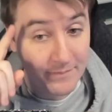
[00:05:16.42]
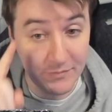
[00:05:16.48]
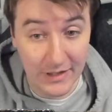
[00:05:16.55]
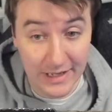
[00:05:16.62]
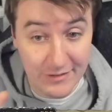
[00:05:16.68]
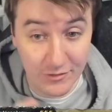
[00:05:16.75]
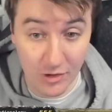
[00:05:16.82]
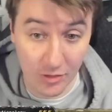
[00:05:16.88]

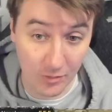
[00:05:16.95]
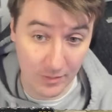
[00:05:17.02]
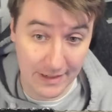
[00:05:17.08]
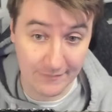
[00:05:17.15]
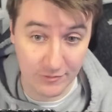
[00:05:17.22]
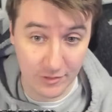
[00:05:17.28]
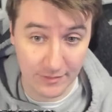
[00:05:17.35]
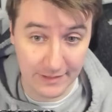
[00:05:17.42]
Here's another way
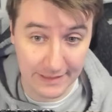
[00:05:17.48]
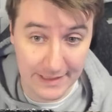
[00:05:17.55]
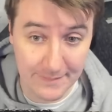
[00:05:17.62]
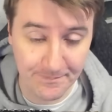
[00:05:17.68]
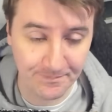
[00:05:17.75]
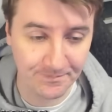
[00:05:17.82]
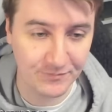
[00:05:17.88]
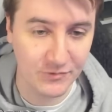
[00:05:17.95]
of doing it,
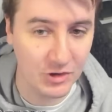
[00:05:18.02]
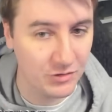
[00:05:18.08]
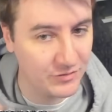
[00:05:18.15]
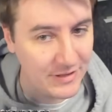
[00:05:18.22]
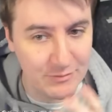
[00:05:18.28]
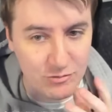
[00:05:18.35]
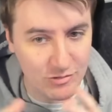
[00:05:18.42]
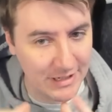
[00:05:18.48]
because
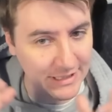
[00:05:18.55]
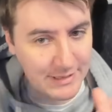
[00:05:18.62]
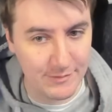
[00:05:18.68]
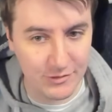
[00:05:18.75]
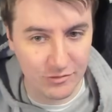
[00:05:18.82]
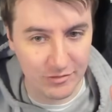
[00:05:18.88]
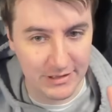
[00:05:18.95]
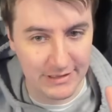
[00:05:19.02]
deep strike can be
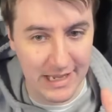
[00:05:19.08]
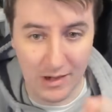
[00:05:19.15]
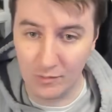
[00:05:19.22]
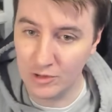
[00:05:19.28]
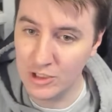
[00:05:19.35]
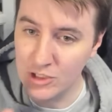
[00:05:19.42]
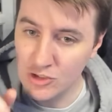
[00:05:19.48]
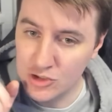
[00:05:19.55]
screened out.
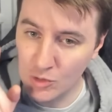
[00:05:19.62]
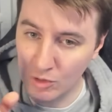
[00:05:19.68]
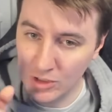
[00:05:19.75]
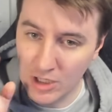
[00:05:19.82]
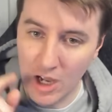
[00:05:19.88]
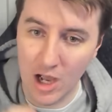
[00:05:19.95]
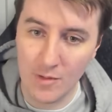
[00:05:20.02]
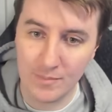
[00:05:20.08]
You know what
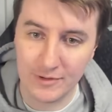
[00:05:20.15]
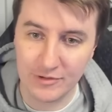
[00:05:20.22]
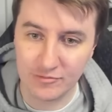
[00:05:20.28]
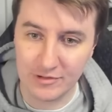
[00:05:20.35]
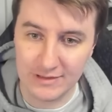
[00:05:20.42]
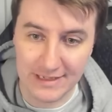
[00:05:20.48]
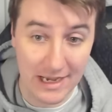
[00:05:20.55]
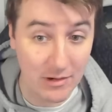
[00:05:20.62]
can't be
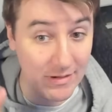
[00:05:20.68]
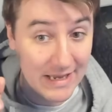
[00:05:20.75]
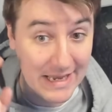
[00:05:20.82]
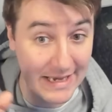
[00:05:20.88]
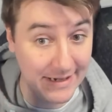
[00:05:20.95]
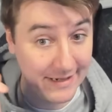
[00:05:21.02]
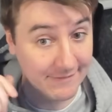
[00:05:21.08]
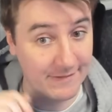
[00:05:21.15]
screened out?
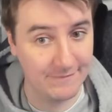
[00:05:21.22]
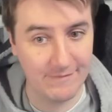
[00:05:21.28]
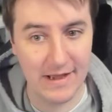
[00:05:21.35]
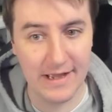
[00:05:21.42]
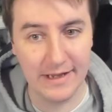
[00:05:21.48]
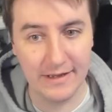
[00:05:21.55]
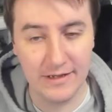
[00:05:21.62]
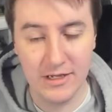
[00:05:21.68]
Indirect
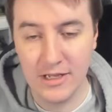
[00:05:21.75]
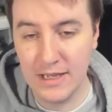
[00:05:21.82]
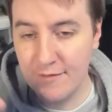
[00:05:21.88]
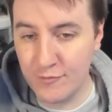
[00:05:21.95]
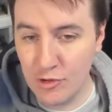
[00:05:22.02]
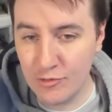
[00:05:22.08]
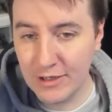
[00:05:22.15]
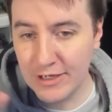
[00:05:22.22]
fire. If
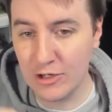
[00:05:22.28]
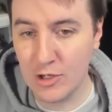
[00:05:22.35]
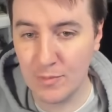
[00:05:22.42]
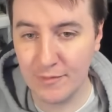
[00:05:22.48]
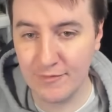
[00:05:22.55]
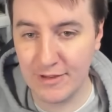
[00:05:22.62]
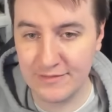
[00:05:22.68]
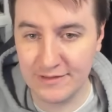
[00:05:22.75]
you take a couple
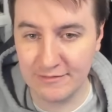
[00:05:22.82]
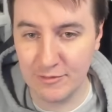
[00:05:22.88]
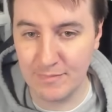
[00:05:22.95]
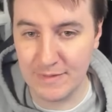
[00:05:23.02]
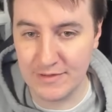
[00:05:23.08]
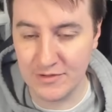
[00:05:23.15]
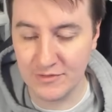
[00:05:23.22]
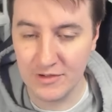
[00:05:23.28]
of artillery
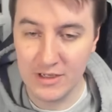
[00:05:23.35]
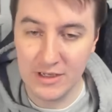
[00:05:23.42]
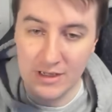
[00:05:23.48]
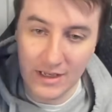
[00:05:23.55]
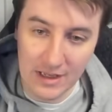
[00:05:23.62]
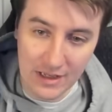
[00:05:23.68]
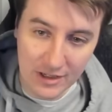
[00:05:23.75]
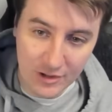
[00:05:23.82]
pieces,
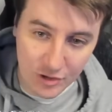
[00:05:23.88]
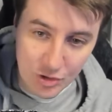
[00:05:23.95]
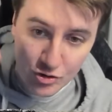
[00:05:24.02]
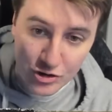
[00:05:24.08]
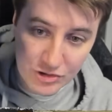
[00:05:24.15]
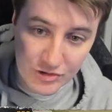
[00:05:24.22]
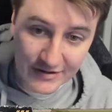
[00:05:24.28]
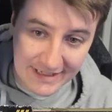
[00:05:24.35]
you
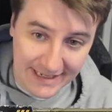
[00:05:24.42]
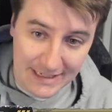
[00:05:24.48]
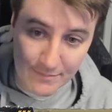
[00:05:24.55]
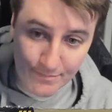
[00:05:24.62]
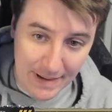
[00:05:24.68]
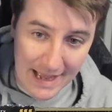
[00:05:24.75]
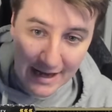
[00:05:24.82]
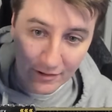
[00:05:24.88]
could just keep
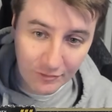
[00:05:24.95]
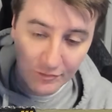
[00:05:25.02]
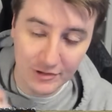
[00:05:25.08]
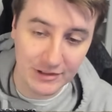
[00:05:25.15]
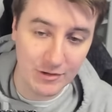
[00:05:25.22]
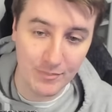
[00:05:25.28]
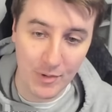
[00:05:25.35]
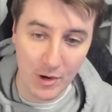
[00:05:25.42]
pounding
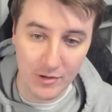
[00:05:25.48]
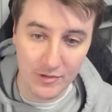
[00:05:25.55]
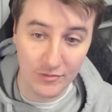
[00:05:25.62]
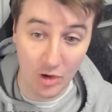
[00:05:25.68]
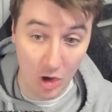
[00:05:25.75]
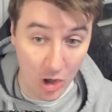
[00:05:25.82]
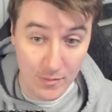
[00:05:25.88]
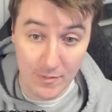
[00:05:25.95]
your opponent's
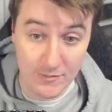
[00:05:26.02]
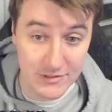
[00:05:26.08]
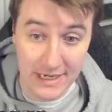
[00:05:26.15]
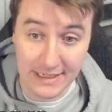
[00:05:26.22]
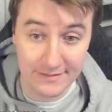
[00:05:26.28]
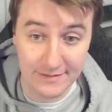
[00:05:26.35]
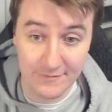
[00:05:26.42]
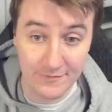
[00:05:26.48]
home
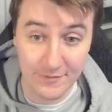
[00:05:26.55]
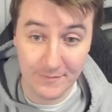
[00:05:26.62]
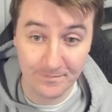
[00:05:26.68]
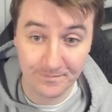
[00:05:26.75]
objective,